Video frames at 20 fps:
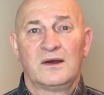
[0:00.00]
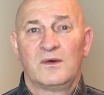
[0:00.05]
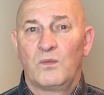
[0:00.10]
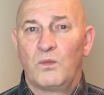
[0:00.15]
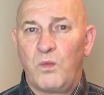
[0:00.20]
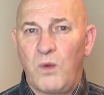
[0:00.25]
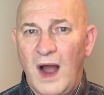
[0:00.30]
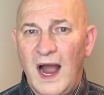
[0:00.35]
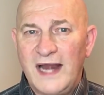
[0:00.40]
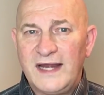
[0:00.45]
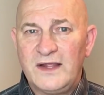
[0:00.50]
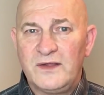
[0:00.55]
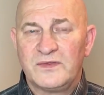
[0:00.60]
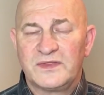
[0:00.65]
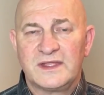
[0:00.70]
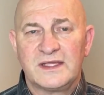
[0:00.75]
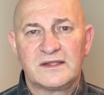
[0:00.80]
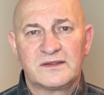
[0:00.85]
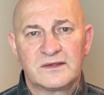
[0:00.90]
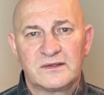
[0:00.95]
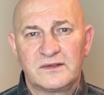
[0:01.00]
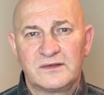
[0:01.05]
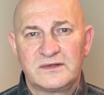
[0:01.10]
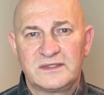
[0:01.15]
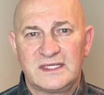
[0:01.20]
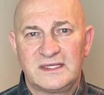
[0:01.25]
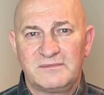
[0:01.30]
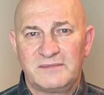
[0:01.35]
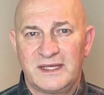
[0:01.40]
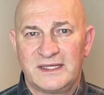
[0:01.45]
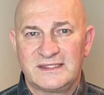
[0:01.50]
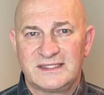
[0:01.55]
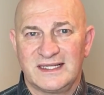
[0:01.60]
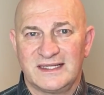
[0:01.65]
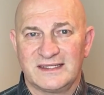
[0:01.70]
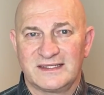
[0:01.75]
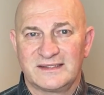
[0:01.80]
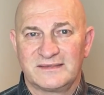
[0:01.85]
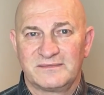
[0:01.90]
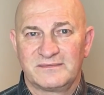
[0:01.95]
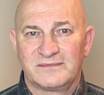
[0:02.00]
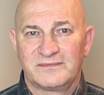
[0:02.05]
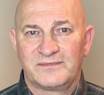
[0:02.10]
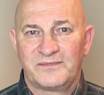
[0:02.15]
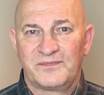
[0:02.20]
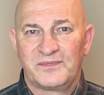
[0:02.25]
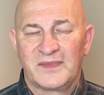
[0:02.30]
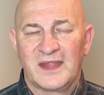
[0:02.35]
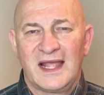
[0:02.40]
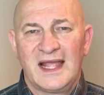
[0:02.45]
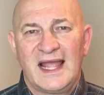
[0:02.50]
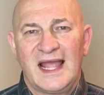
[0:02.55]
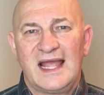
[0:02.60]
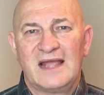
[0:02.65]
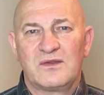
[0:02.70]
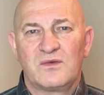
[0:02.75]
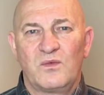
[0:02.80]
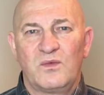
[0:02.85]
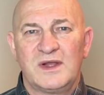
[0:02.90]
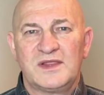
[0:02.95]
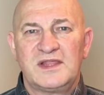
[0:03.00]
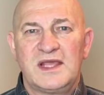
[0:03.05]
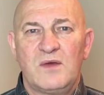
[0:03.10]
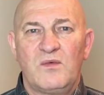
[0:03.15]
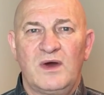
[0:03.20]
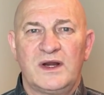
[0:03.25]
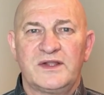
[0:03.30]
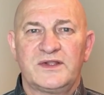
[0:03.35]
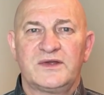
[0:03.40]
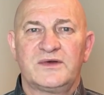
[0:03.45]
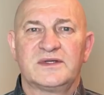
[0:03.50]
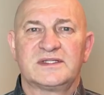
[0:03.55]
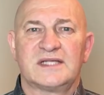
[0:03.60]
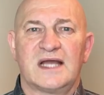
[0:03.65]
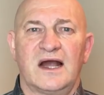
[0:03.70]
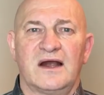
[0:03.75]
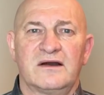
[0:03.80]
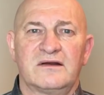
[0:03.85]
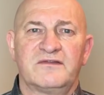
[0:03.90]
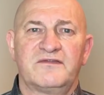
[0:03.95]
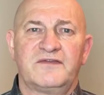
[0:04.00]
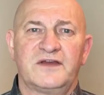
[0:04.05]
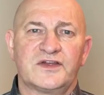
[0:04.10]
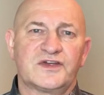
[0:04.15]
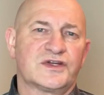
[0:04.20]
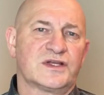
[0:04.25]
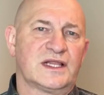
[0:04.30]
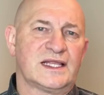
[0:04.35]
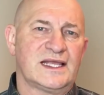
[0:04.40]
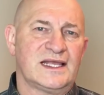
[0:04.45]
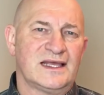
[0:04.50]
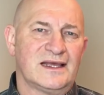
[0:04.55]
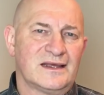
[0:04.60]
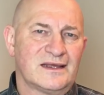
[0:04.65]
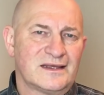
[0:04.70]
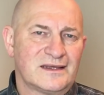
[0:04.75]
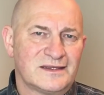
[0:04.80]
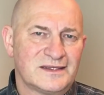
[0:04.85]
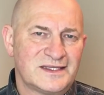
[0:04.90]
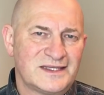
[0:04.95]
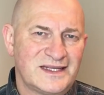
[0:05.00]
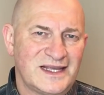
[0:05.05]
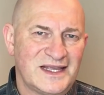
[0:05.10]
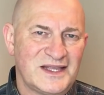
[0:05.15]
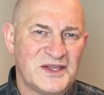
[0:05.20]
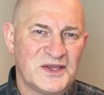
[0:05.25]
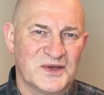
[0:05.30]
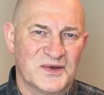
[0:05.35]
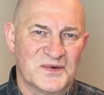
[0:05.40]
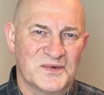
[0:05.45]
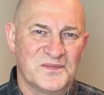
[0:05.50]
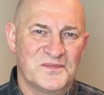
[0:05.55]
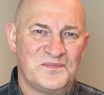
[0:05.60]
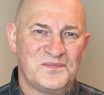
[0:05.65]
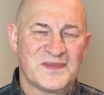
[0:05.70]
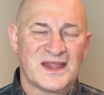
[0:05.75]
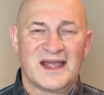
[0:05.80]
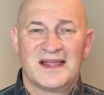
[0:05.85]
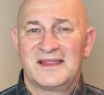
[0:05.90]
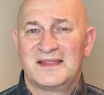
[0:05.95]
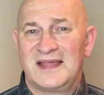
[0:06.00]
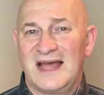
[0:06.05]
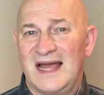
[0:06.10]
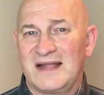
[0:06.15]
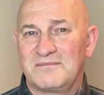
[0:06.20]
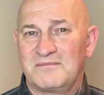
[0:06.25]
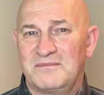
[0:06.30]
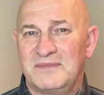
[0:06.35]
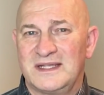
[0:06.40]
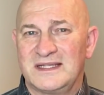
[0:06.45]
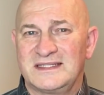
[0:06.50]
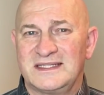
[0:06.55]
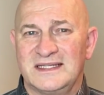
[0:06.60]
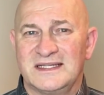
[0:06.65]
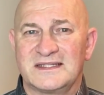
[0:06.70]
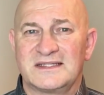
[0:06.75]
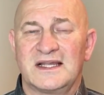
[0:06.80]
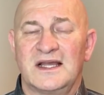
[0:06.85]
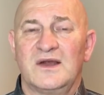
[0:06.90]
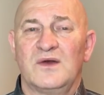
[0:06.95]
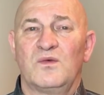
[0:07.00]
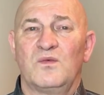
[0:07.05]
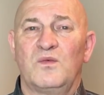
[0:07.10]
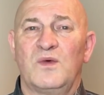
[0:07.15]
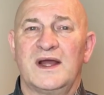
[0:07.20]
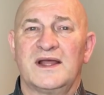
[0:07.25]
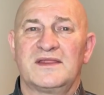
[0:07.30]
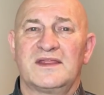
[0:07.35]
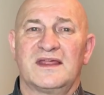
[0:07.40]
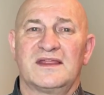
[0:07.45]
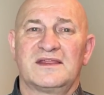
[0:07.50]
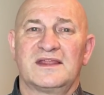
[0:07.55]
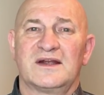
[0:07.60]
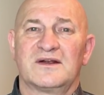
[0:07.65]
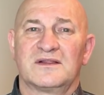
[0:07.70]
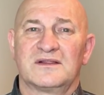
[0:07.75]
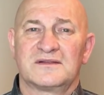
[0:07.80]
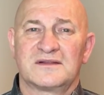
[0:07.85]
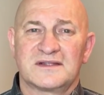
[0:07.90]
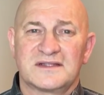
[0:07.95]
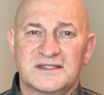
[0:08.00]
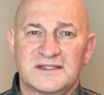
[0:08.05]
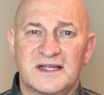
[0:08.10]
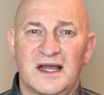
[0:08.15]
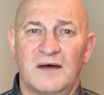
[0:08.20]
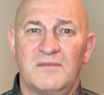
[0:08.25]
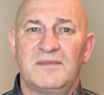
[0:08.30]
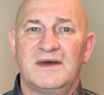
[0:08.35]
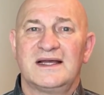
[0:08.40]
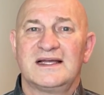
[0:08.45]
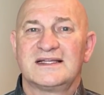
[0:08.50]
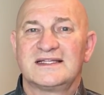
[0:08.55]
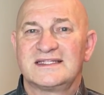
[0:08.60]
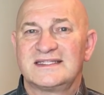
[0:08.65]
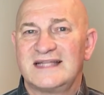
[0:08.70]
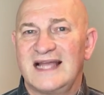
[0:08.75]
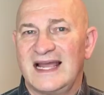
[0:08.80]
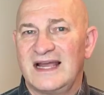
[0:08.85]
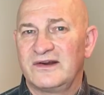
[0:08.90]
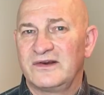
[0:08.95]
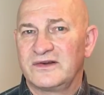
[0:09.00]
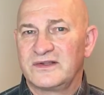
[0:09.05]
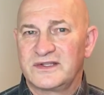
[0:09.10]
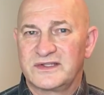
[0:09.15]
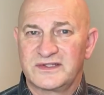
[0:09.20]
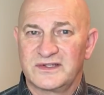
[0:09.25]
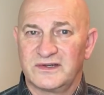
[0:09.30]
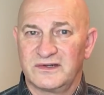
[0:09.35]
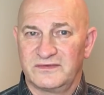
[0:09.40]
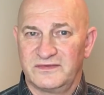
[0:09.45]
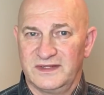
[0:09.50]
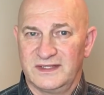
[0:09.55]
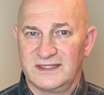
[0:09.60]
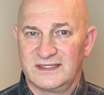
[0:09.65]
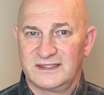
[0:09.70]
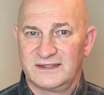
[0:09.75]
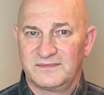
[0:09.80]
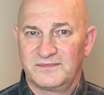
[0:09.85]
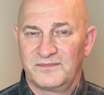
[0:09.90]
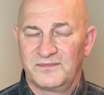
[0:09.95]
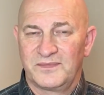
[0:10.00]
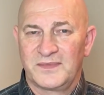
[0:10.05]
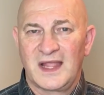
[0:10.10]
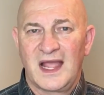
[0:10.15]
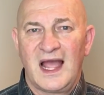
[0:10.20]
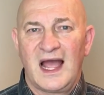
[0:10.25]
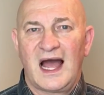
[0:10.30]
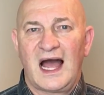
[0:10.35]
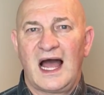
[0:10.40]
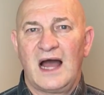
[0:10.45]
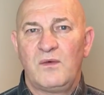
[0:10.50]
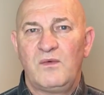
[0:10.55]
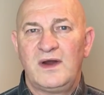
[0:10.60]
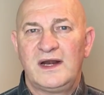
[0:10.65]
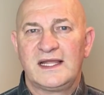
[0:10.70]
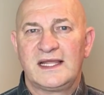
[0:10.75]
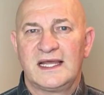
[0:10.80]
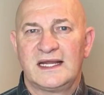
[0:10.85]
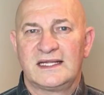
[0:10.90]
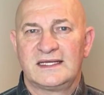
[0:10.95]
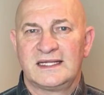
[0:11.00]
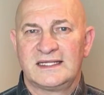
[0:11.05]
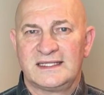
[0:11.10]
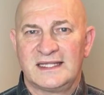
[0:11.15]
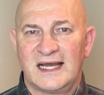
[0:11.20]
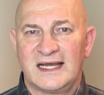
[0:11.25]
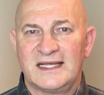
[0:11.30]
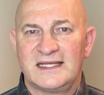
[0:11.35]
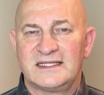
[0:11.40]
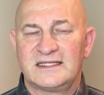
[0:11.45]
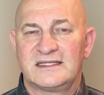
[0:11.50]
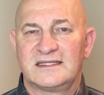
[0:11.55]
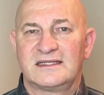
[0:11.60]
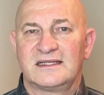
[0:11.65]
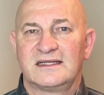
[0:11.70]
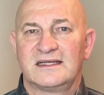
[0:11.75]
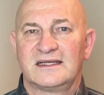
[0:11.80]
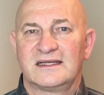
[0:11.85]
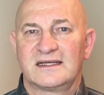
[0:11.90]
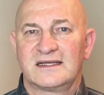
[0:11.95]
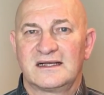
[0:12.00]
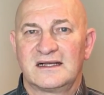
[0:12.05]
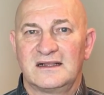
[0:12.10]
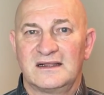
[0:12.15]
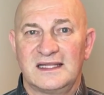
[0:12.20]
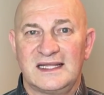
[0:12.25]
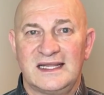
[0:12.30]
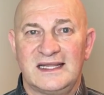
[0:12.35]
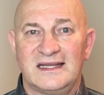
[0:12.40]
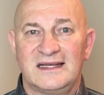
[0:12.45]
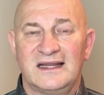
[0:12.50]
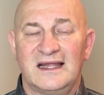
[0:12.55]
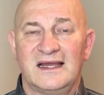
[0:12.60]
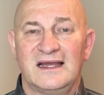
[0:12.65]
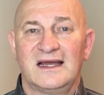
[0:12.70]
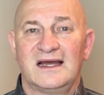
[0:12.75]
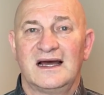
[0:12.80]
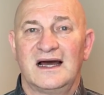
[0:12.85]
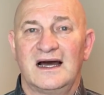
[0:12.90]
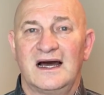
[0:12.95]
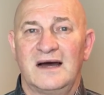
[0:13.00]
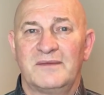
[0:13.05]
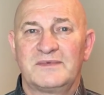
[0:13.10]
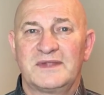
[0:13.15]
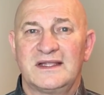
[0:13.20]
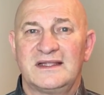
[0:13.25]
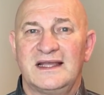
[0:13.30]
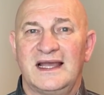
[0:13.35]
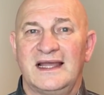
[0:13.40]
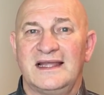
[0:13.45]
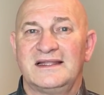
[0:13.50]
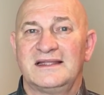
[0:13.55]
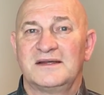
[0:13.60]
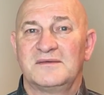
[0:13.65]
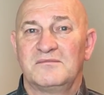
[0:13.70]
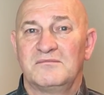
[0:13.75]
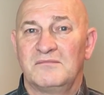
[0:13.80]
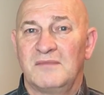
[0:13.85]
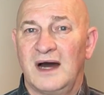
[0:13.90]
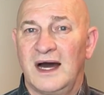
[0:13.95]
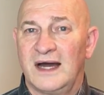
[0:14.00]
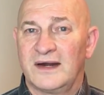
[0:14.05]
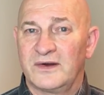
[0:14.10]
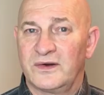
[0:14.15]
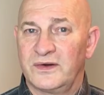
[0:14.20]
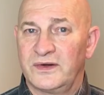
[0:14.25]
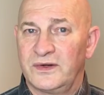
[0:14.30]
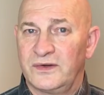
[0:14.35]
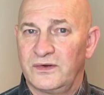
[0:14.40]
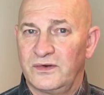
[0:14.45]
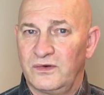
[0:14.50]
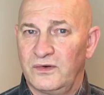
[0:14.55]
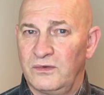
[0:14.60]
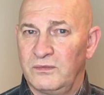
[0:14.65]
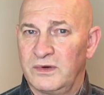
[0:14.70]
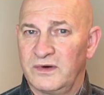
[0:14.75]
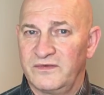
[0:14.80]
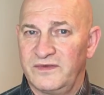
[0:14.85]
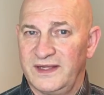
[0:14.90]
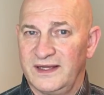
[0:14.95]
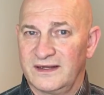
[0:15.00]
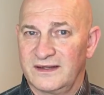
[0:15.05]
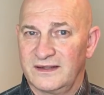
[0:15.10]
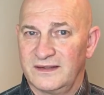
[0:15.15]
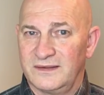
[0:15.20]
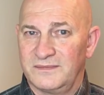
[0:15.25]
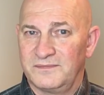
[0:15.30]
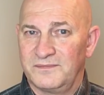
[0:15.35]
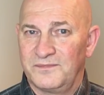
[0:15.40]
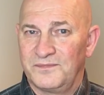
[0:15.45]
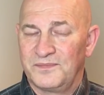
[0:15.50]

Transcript: Why do you think they're losing business? And what they want to do is artificially continue that business with their substandard service. I want to get in a nice, clean, up to date, modern Uber vehicle.